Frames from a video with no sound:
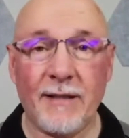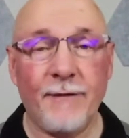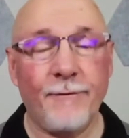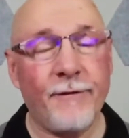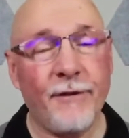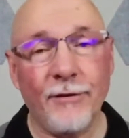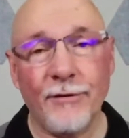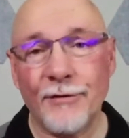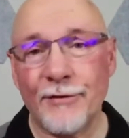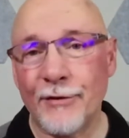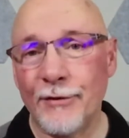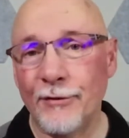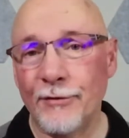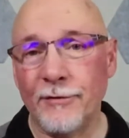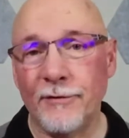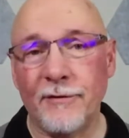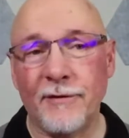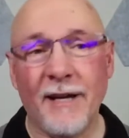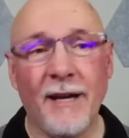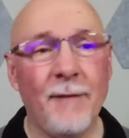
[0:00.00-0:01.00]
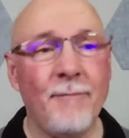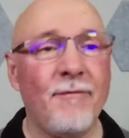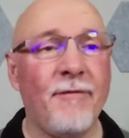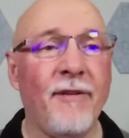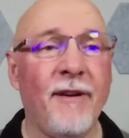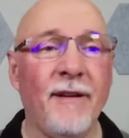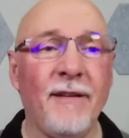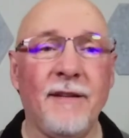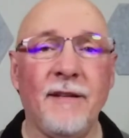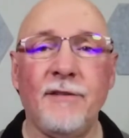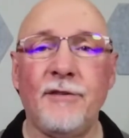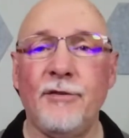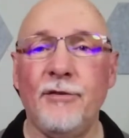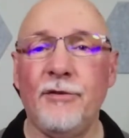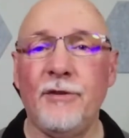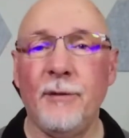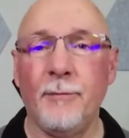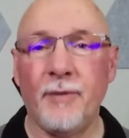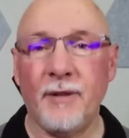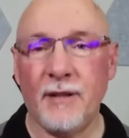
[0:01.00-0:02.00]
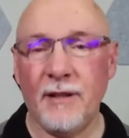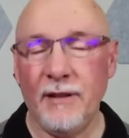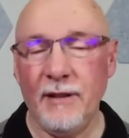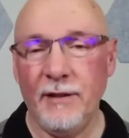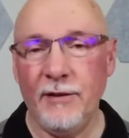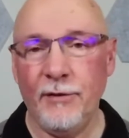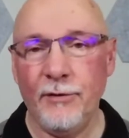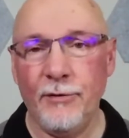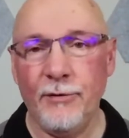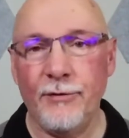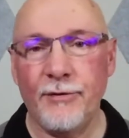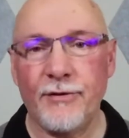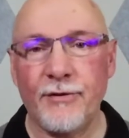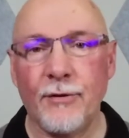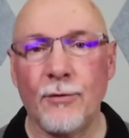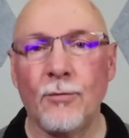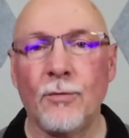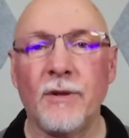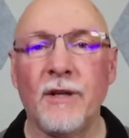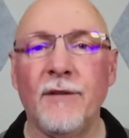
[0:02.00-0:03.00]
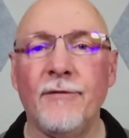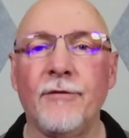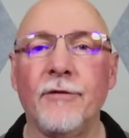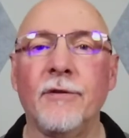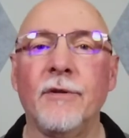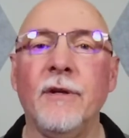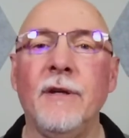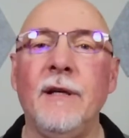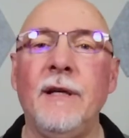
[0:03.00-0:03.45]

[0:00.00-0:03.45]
If there's a certain type font that you typically use or whatever,